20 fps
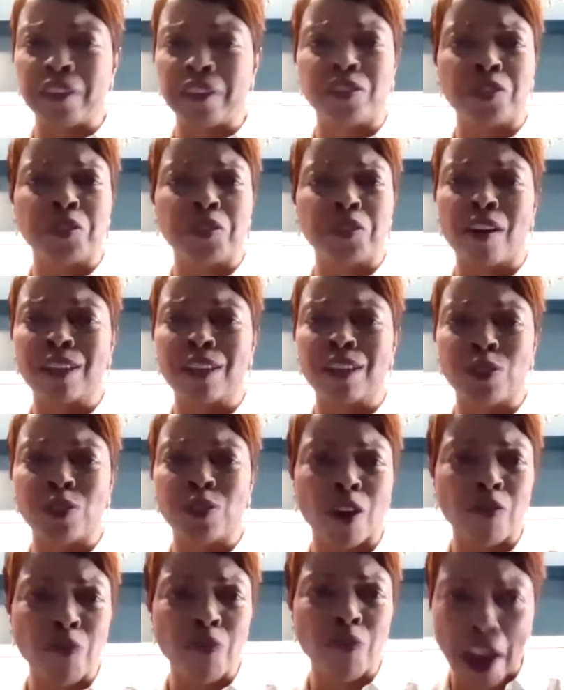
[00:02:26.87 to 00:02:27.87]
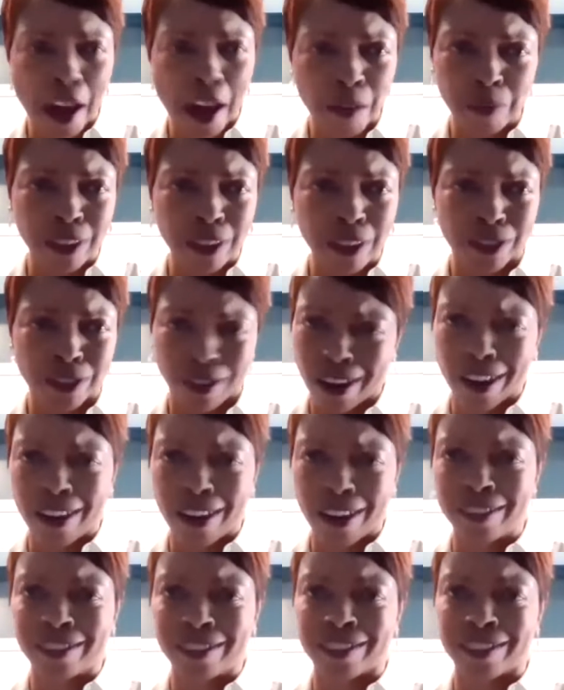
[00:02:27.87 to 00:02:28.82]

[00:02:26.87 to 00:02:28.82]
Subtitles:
just talking to our families, right?